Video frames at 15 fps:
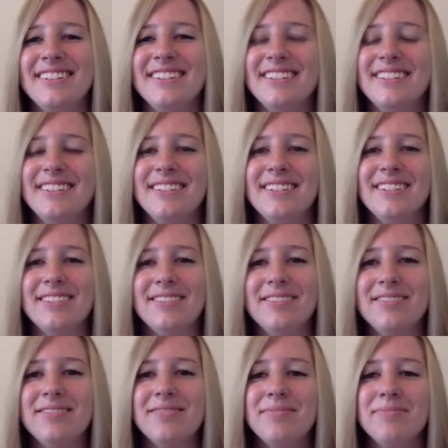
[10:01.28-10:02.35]

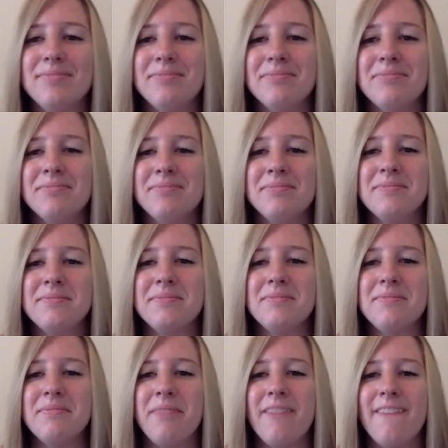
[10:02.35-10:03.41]

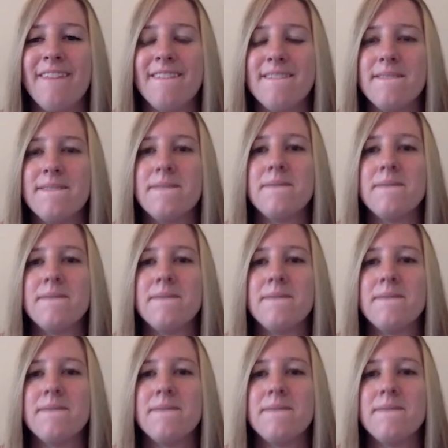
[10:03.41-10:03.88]
[no speech]